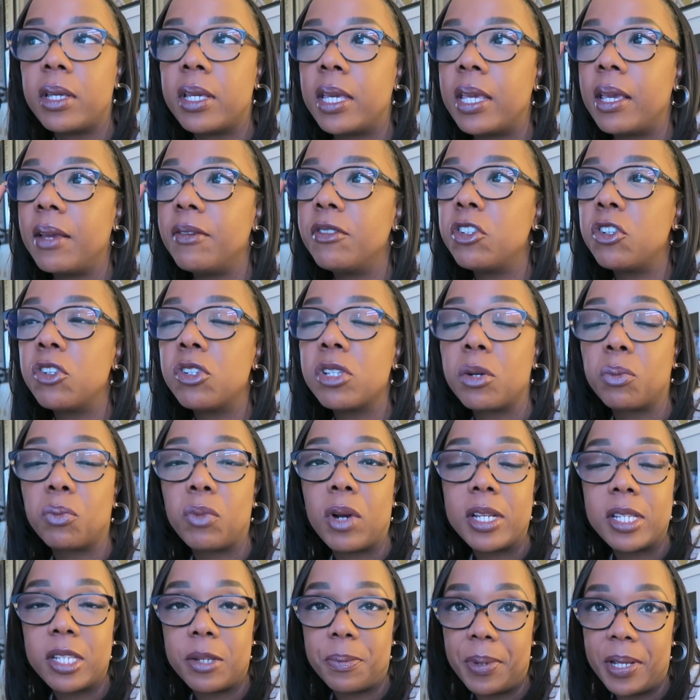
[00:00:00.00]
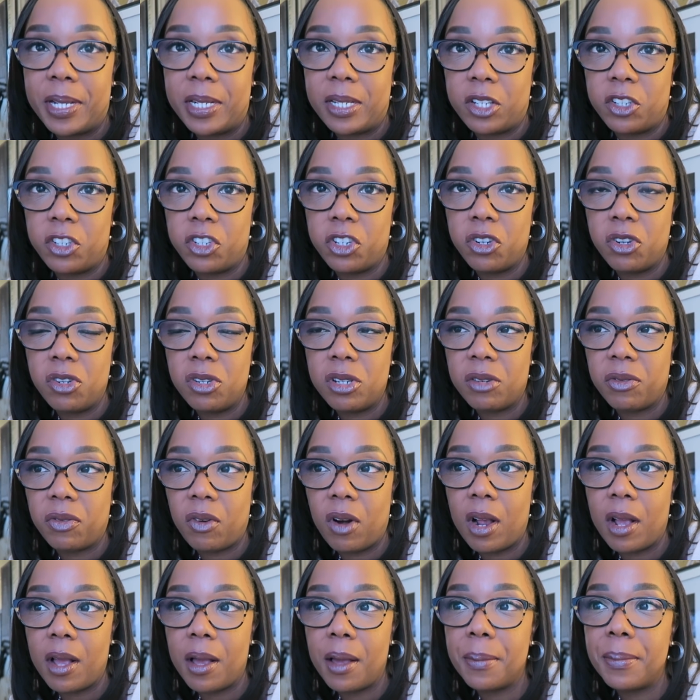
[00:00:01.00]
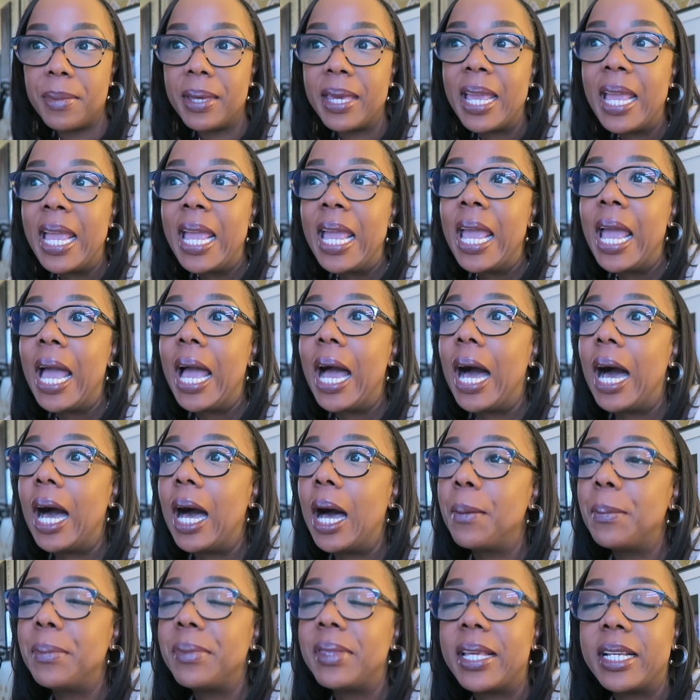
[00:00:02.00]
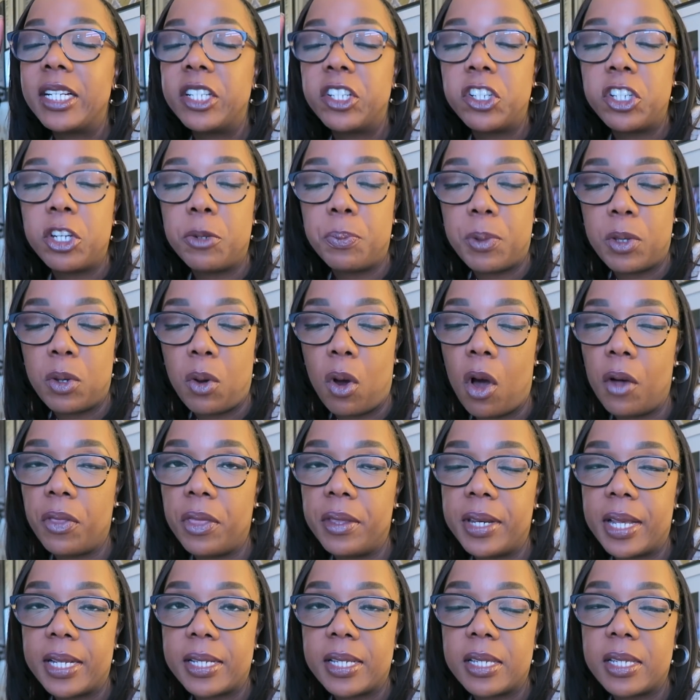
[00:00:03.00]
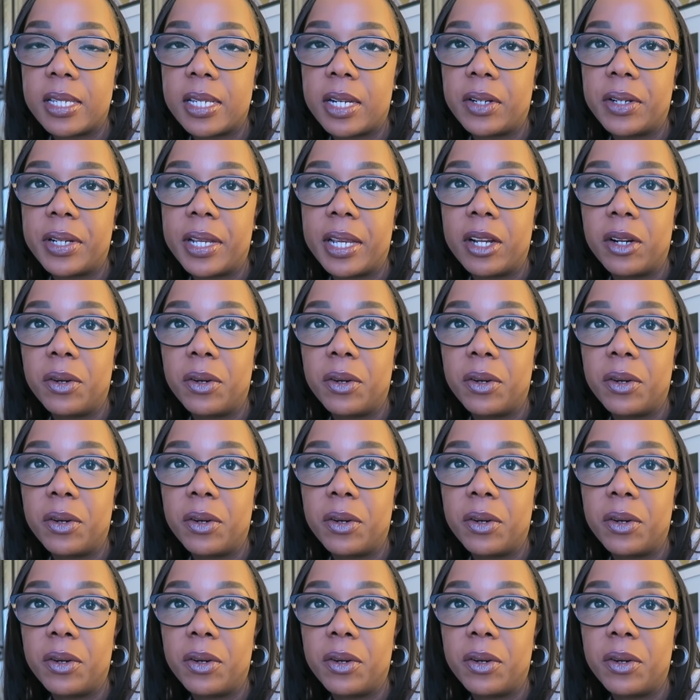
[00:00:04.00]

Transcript: gives you some recipes to choose from. They ship you all the necessary